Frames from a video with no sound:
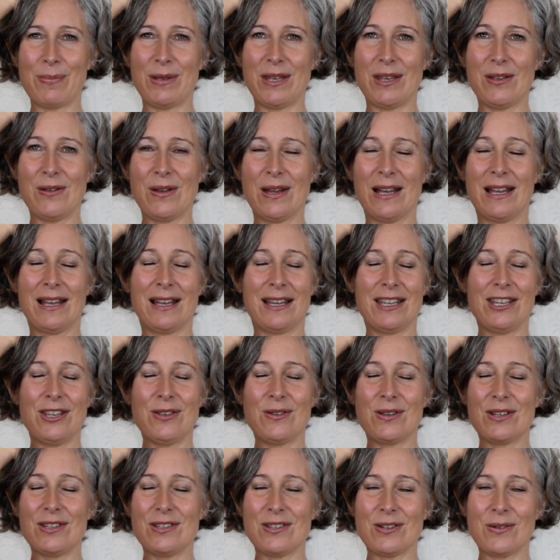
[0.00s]
you, you
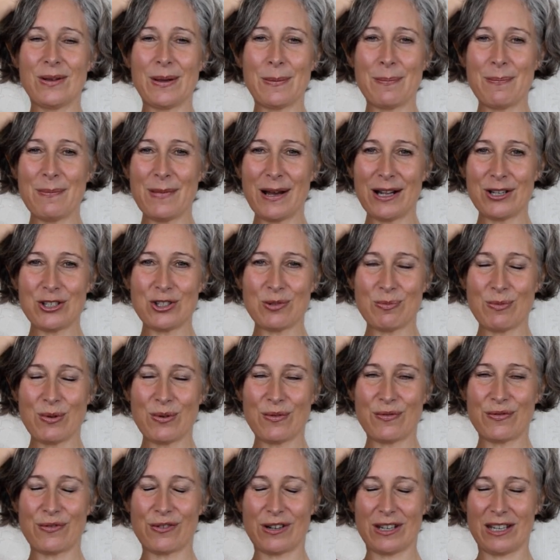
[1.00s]
can do it much more
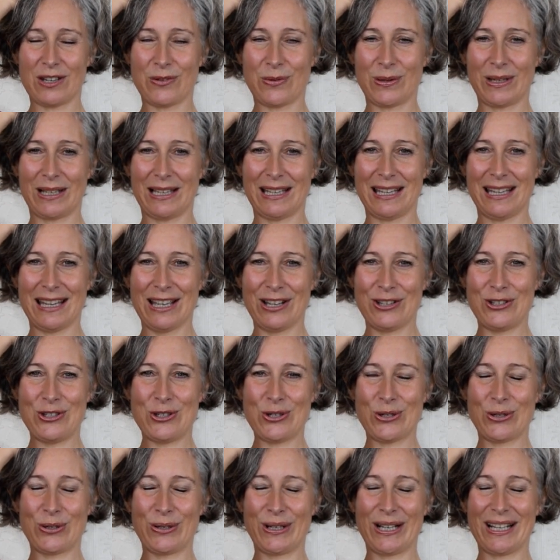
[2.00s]
frequently
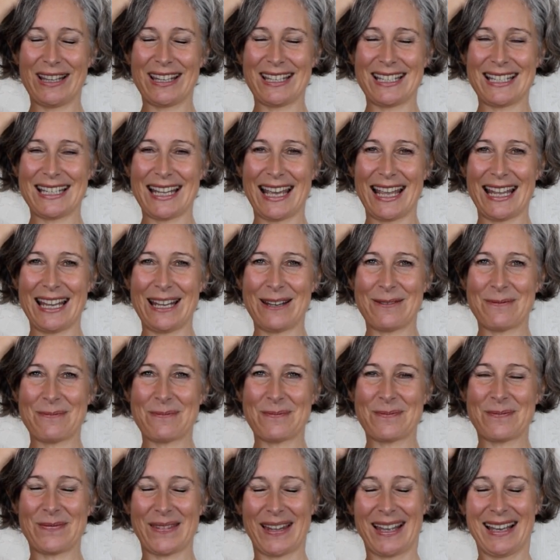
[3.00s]
during the day.
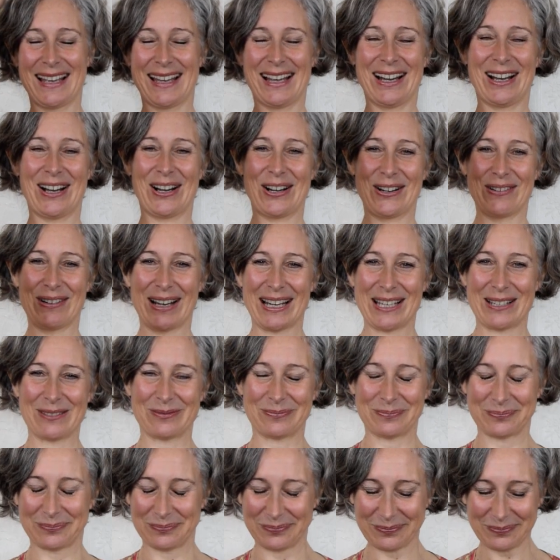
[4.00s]
All right,
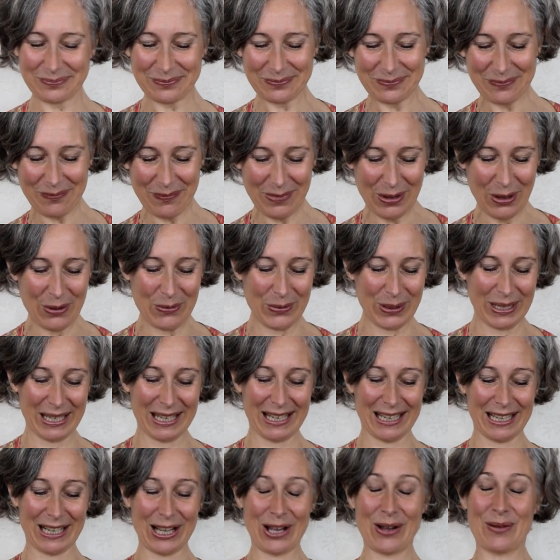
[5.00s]
we're
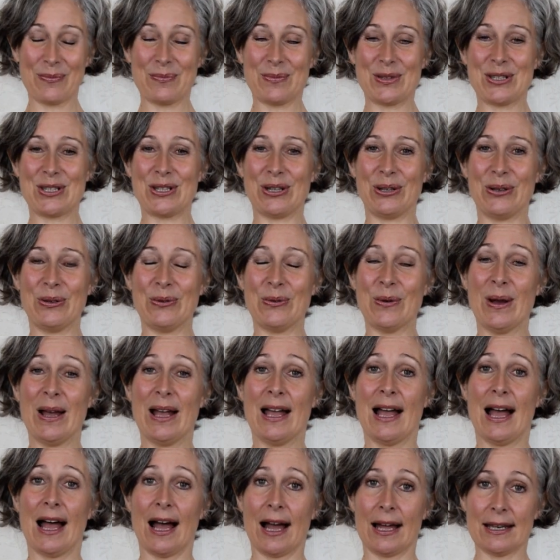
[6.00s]
going to come to
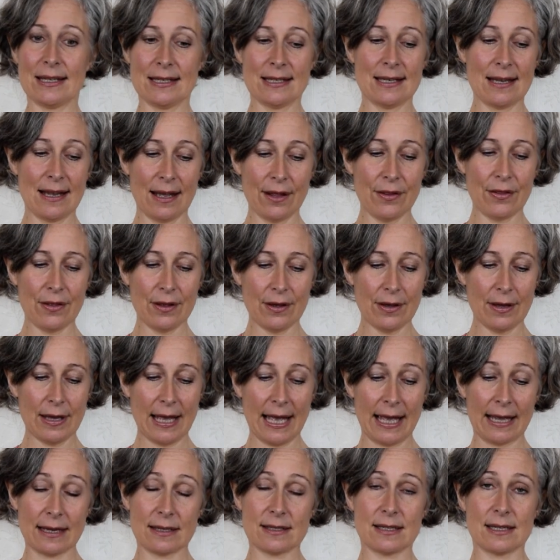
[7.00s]
another
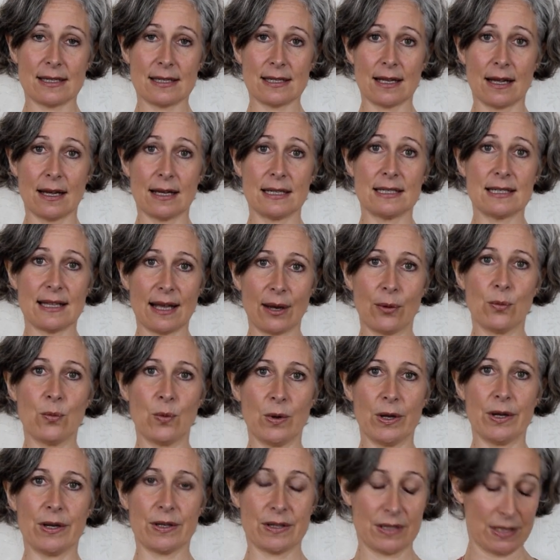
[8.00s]
exercise that
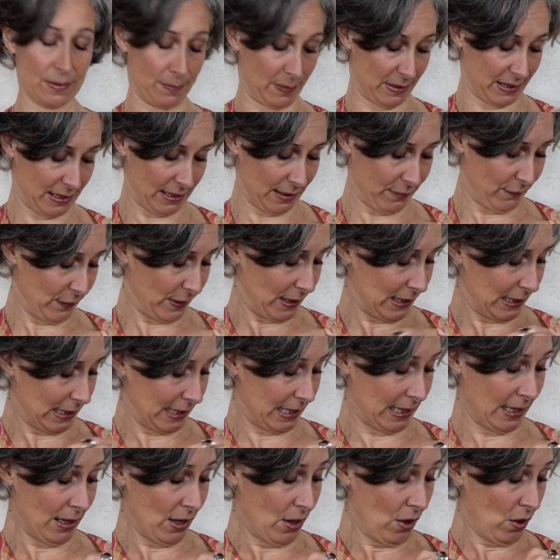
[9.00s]
works
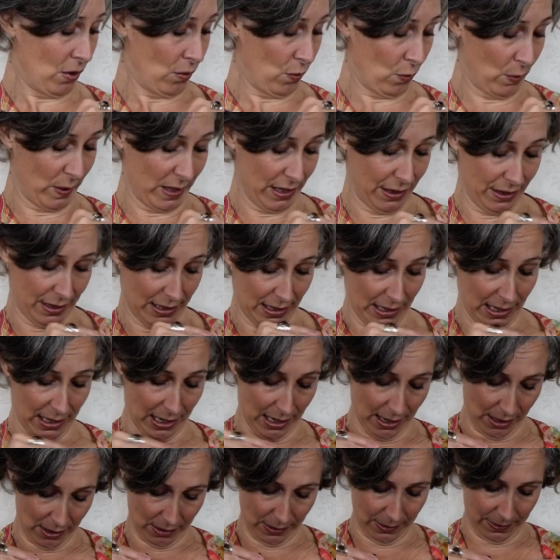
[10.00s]
specifically with
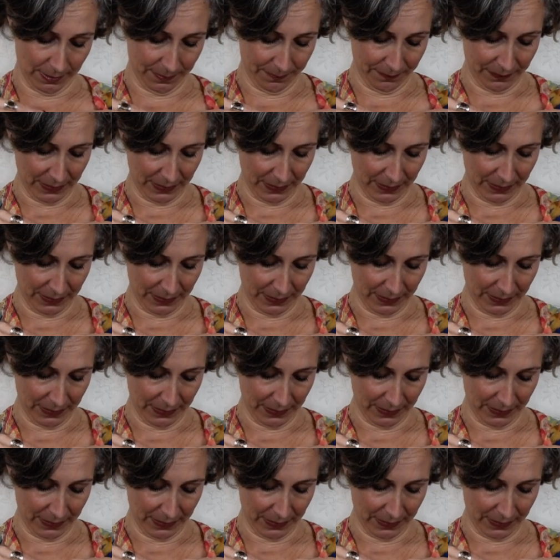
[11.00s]
lung.